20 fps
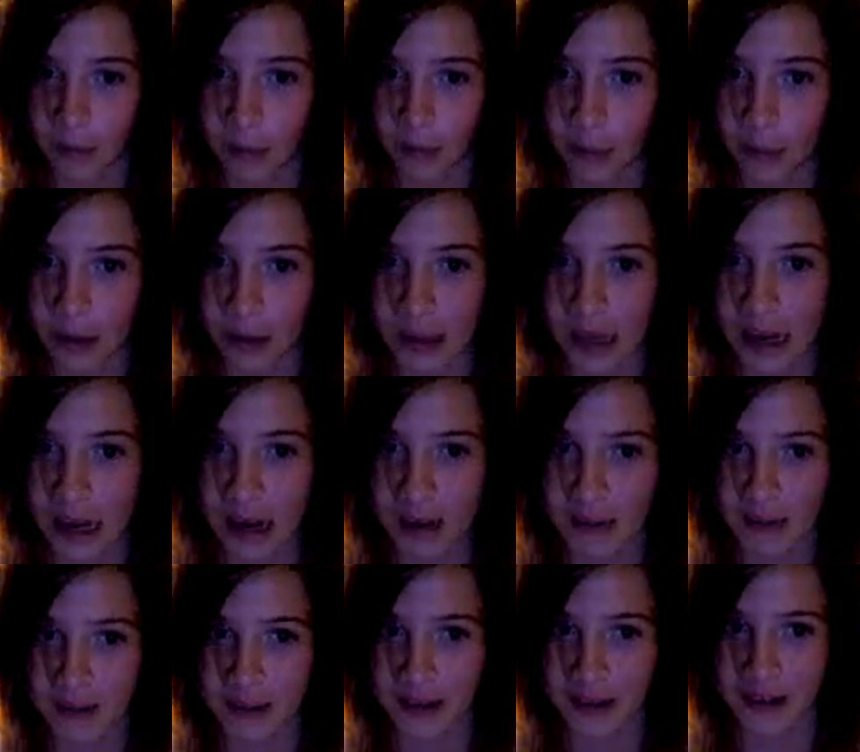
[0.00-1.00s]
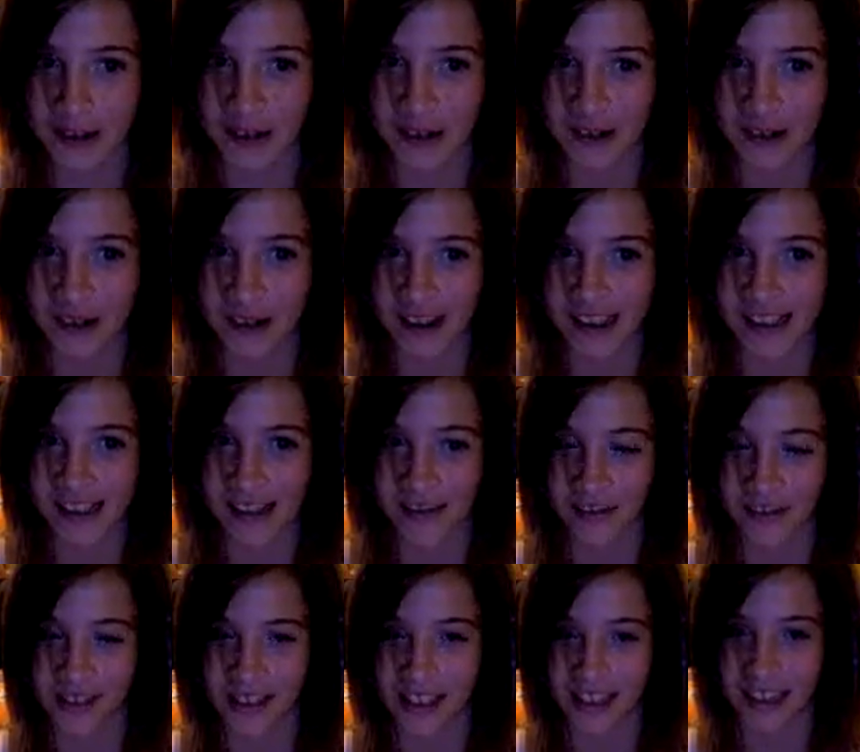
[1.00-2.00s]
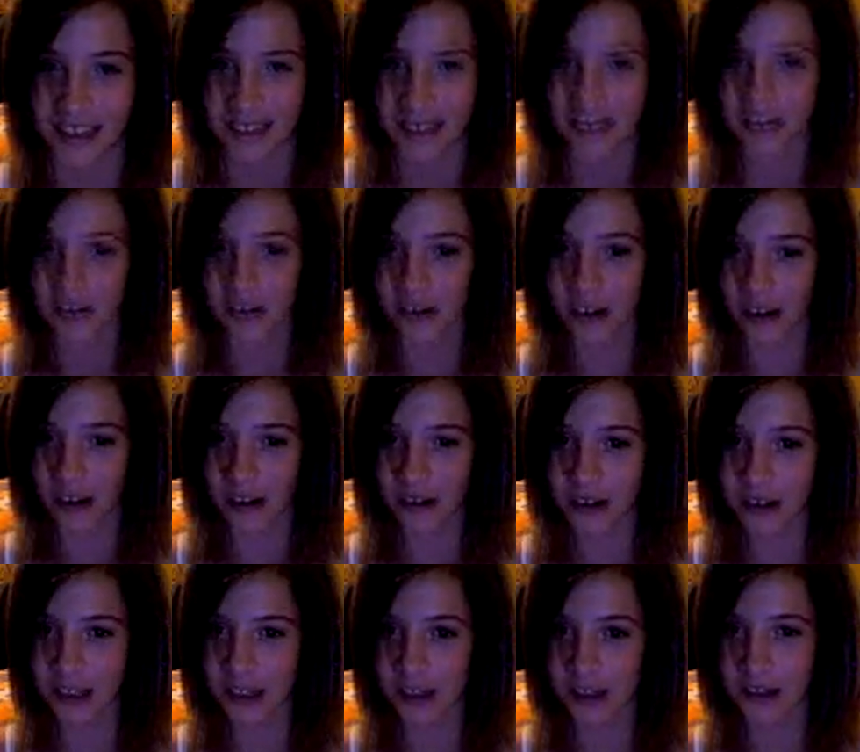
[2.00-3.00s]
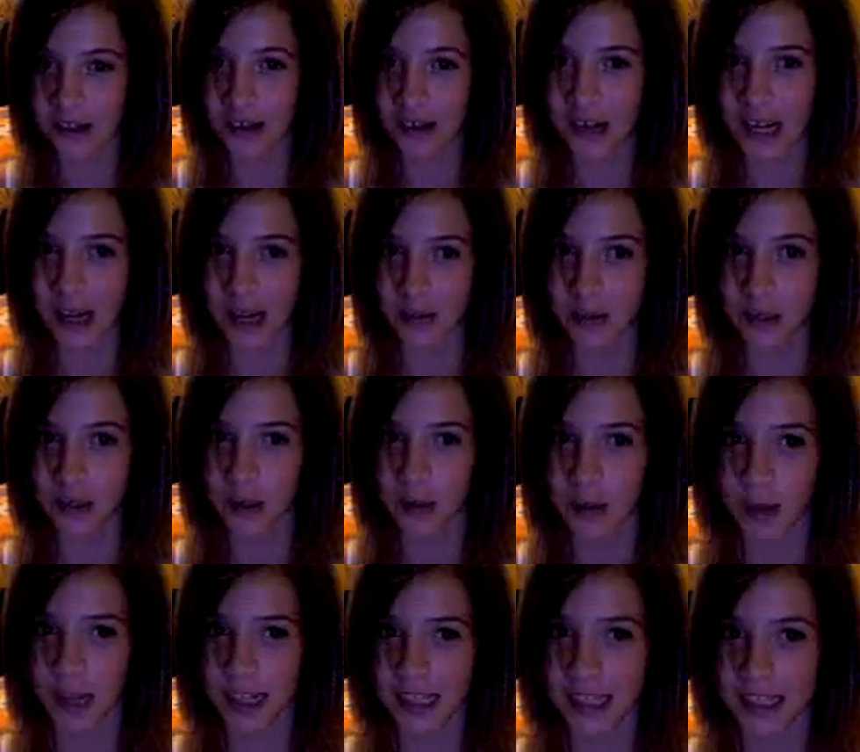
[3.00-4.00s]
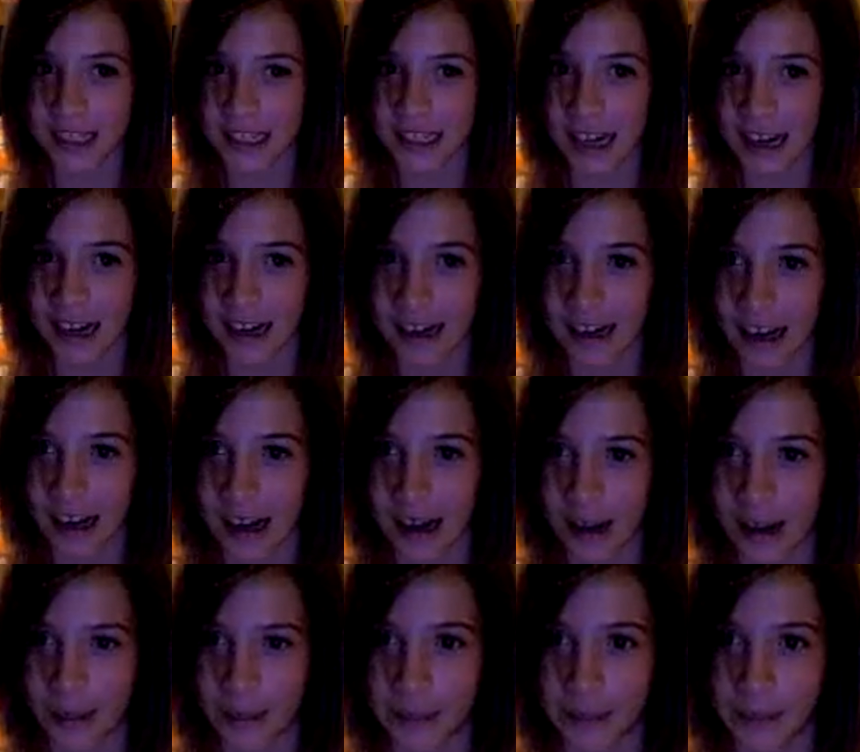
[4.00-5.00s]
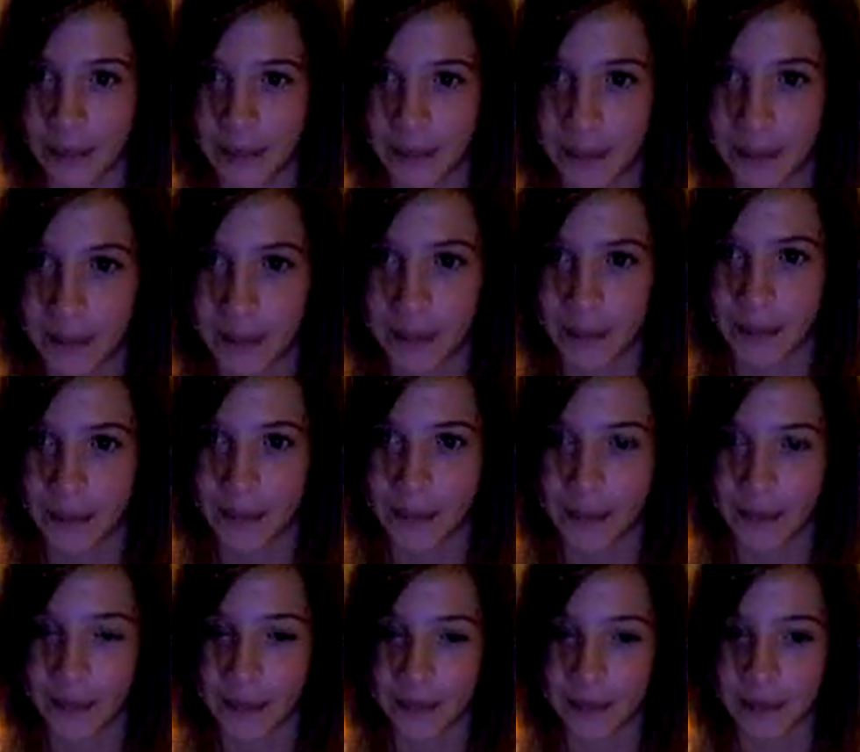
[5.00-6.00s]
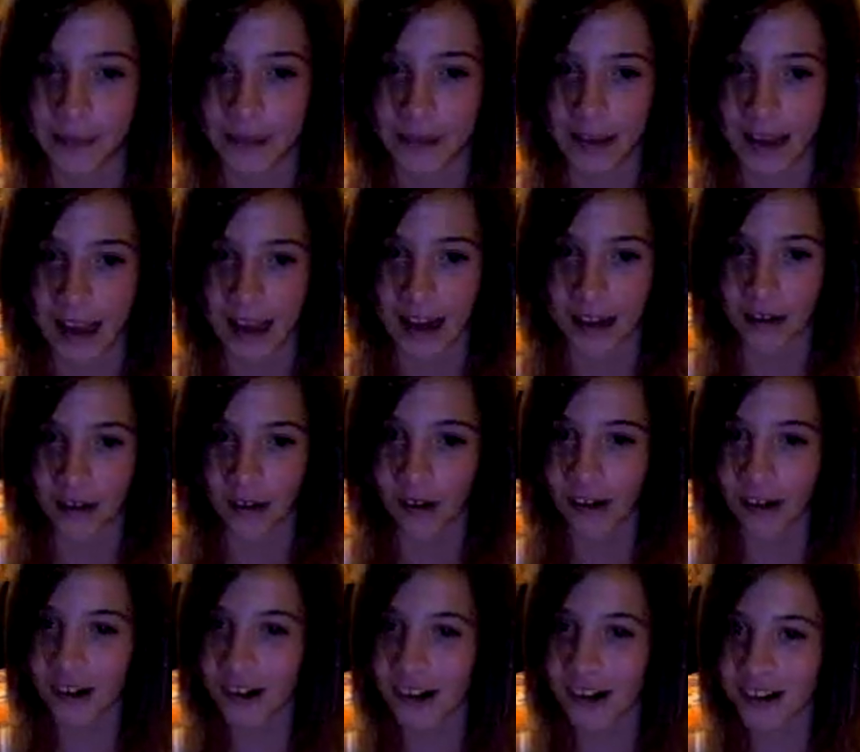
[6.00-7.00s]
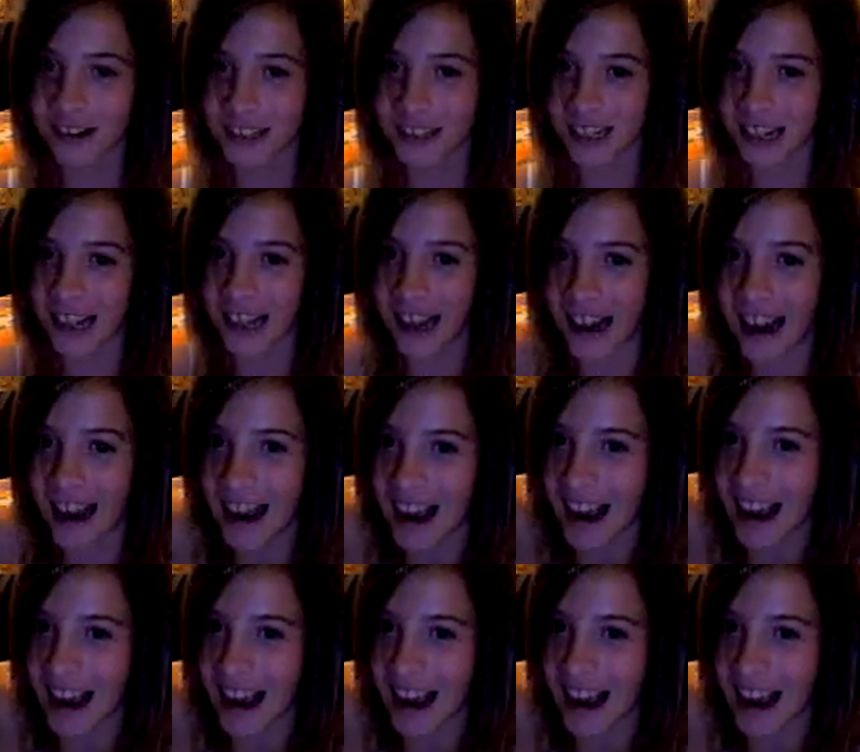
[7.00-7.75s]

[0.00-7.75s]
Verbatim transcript: with a hamster who has everything. So go to hamsterbeds.com and order yours today.